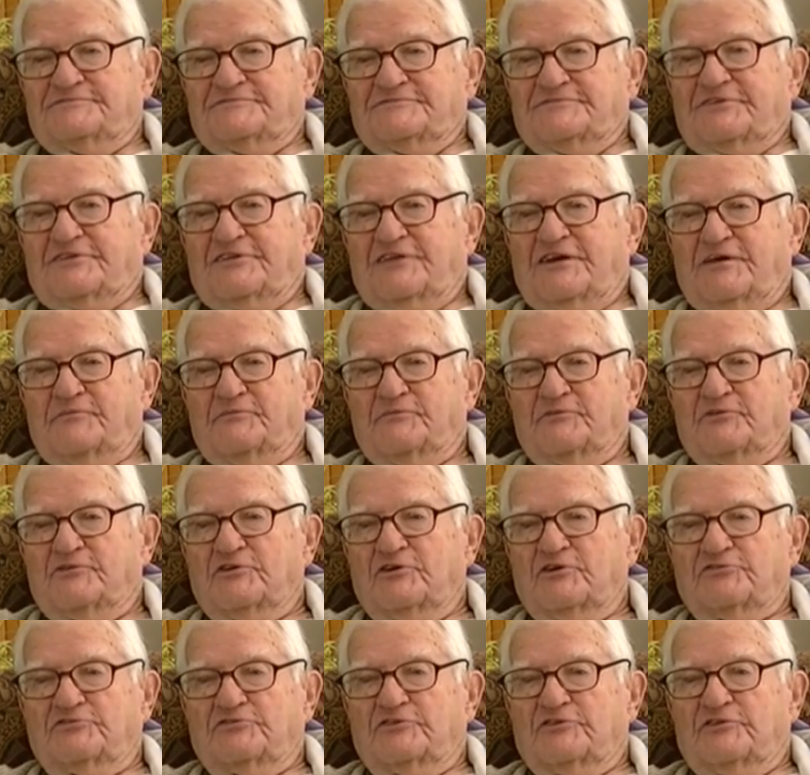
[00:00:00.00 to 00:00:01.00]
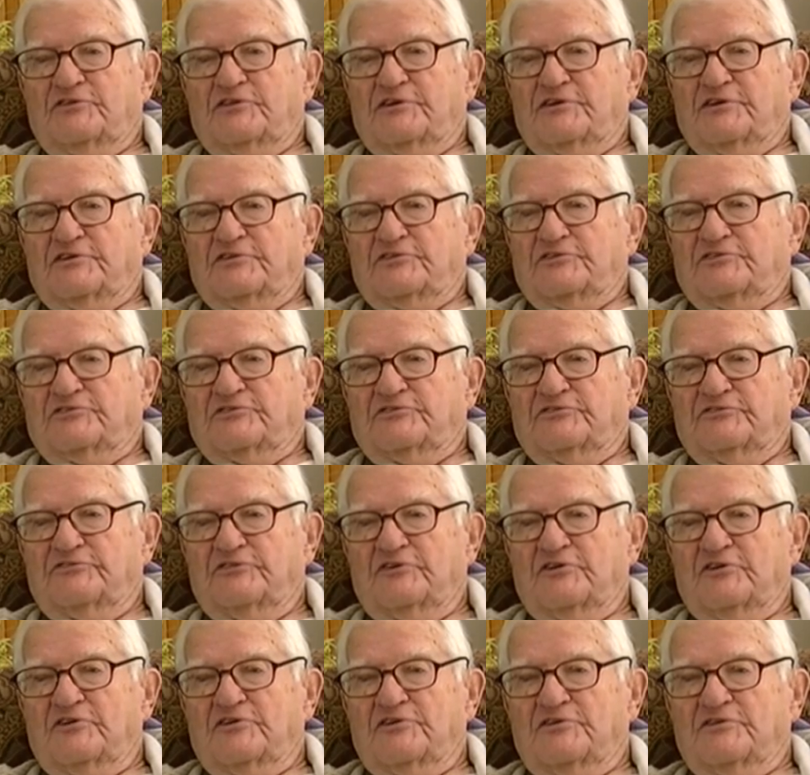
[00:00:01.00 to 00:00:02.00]
to that because I think it's
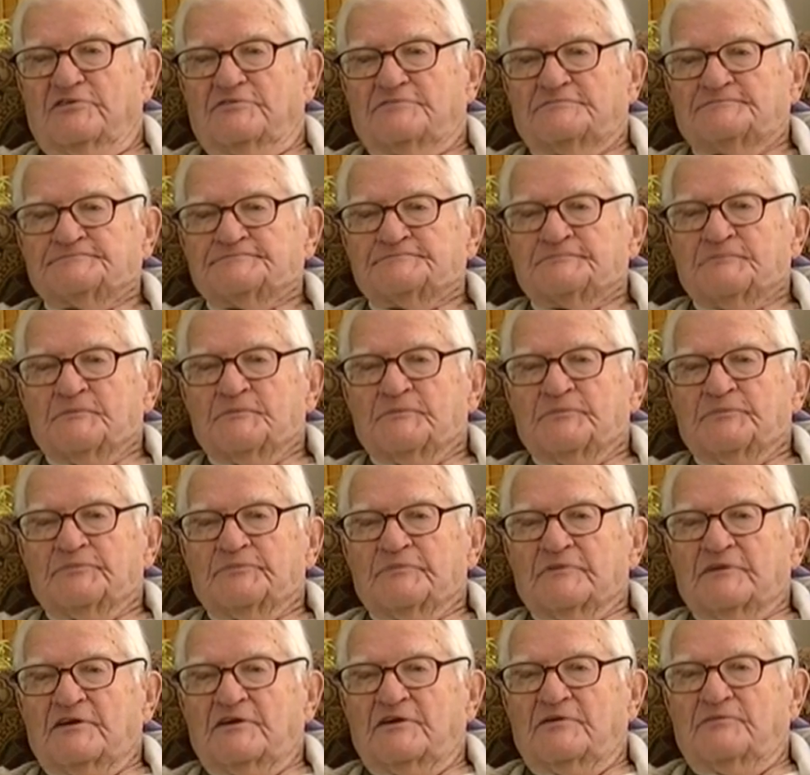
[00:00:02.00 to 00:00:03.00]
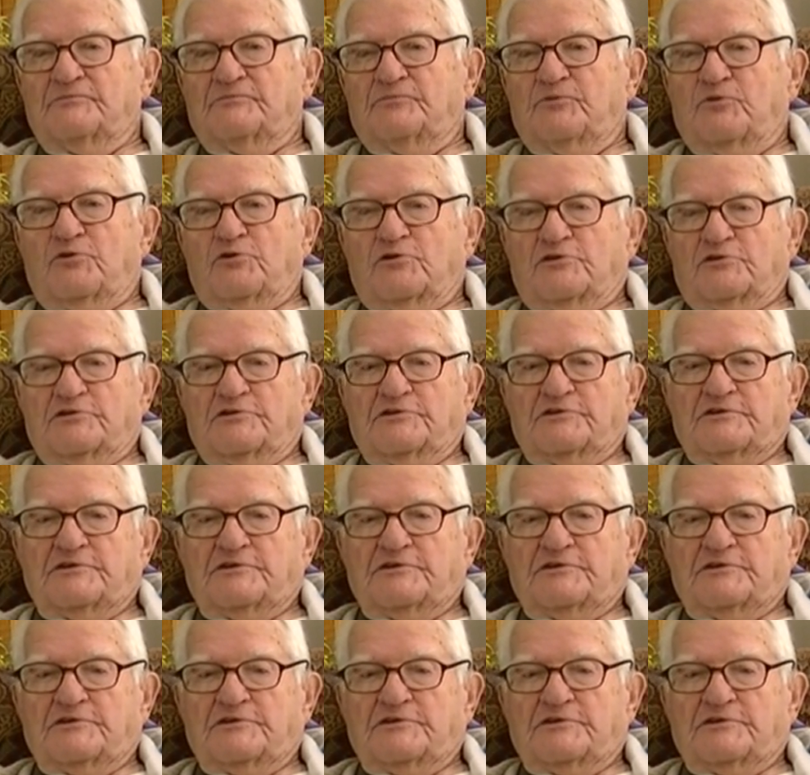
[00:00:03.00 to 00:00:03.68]
very important.